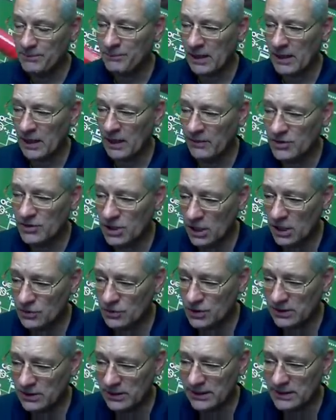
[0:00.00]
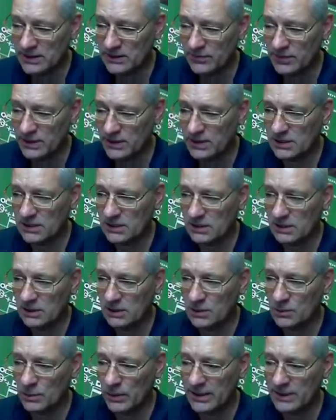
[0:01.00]
I've chosen this for this,
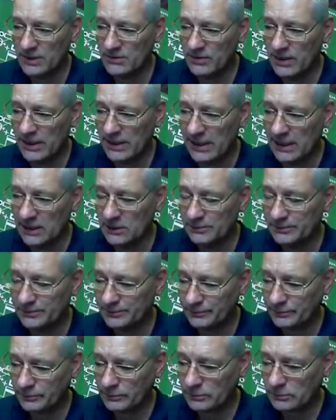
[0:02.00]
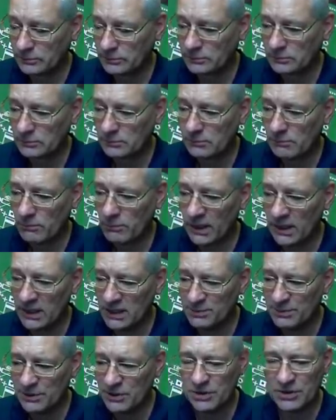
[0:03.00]
this week's video is
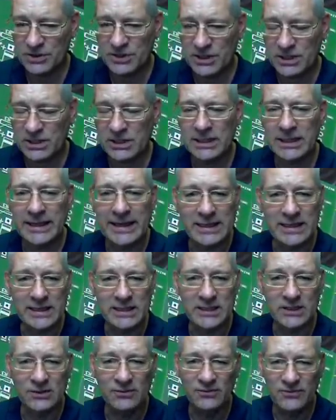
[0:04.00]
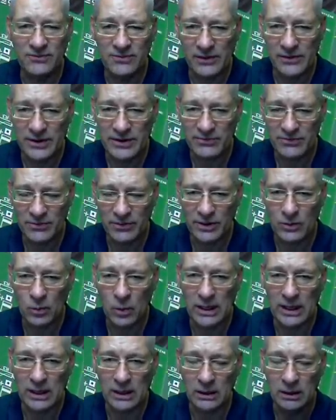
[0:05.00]
because this could lend itself very very
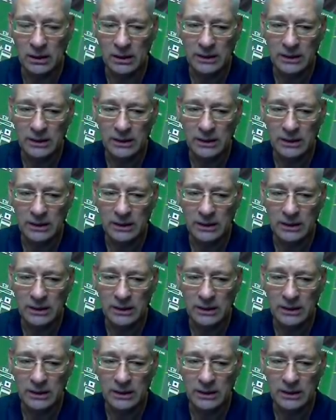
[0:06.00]
well